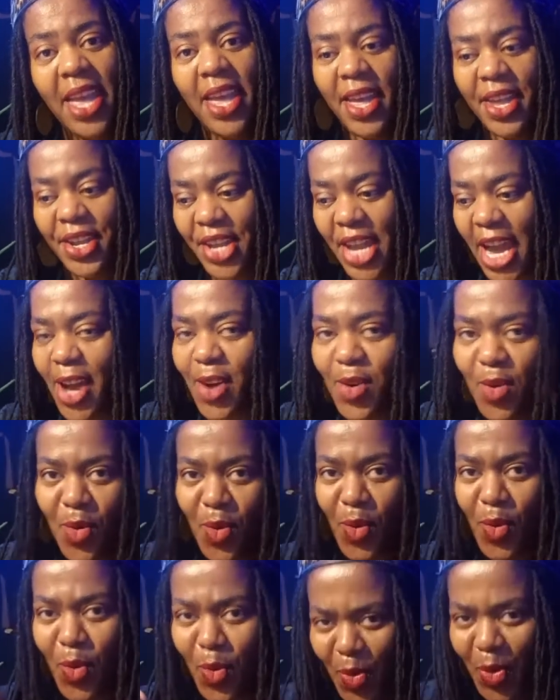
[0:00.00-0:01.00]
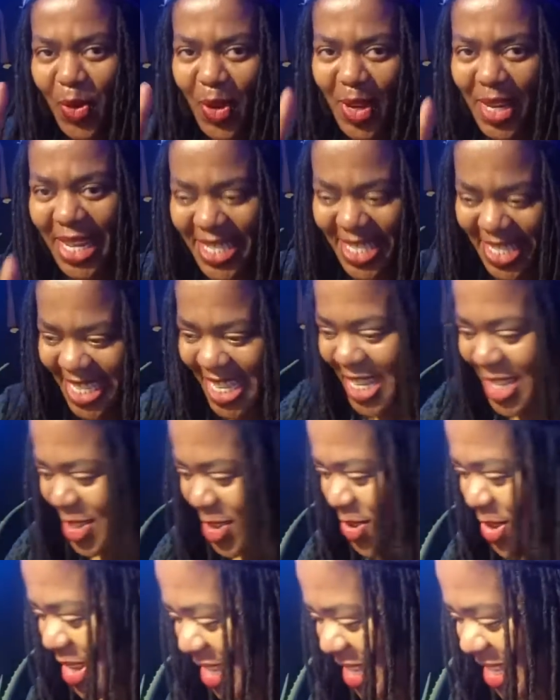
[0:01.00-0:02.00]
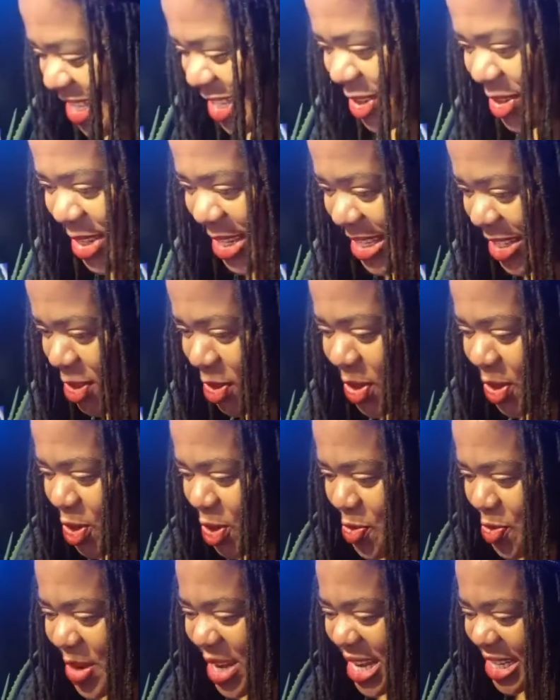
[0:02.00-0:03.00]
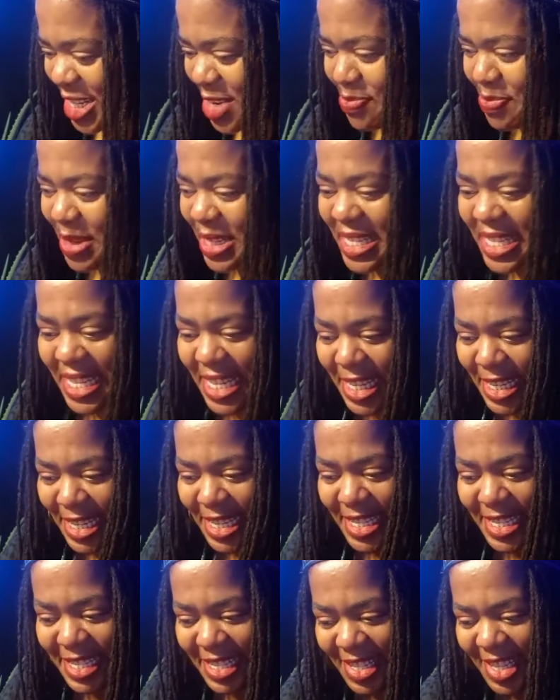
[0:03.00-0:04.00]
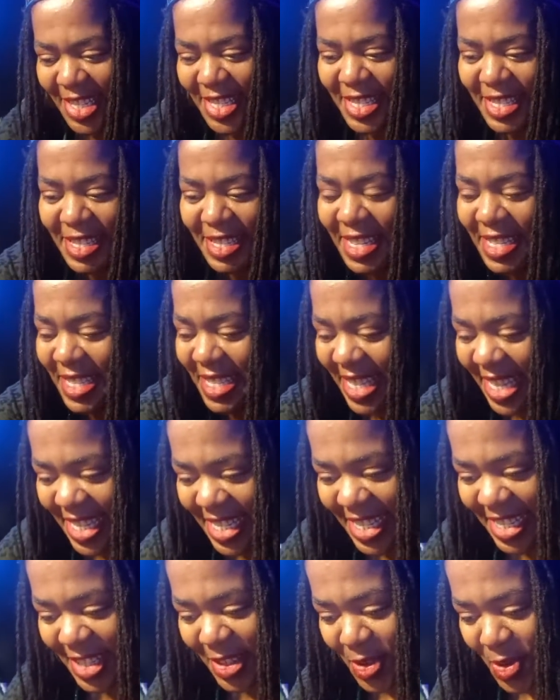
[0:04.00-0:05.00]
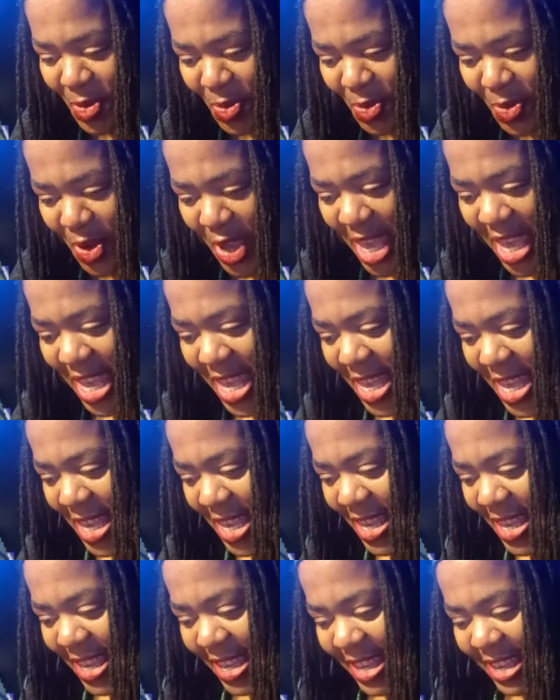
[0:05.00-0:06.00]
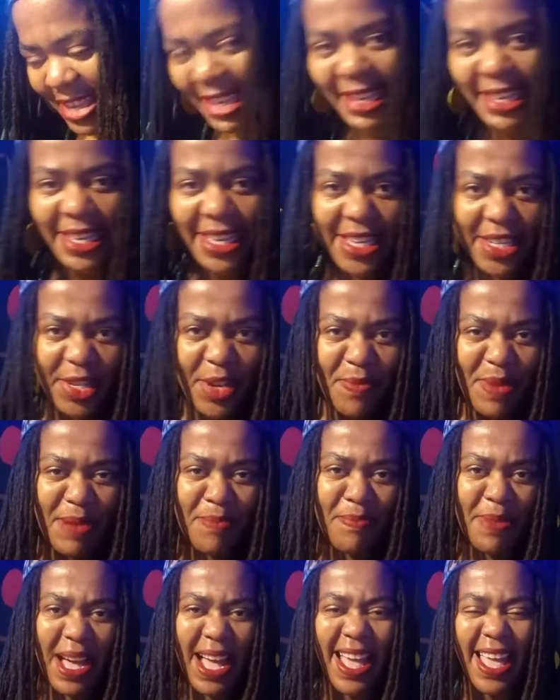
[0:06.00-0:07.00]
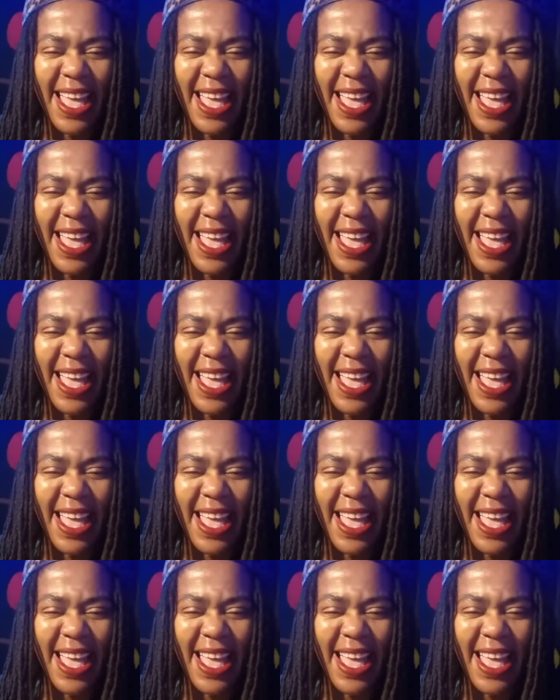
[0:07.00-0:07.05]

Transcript: Now, let's get to the humiliation bit. Let's get to remember,